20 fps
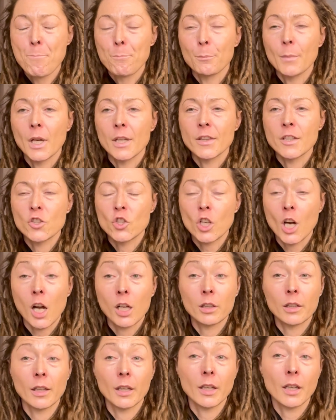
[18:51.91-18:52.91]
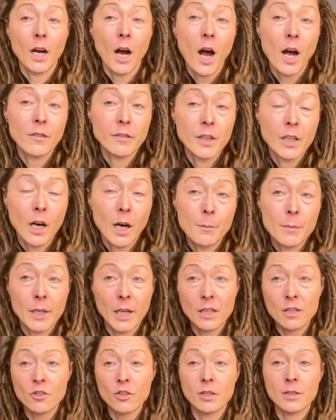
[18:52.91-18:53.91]
But the chocolate and coffee
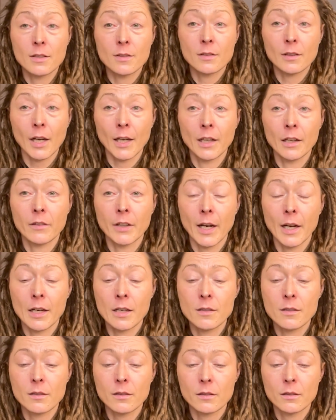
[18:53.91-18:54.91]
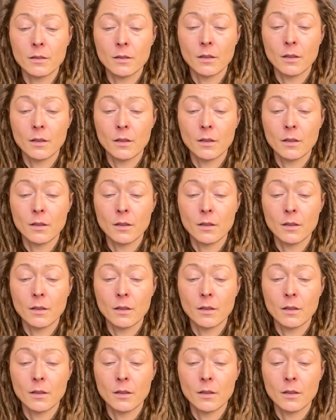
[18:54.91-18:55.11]
combination is kind of nice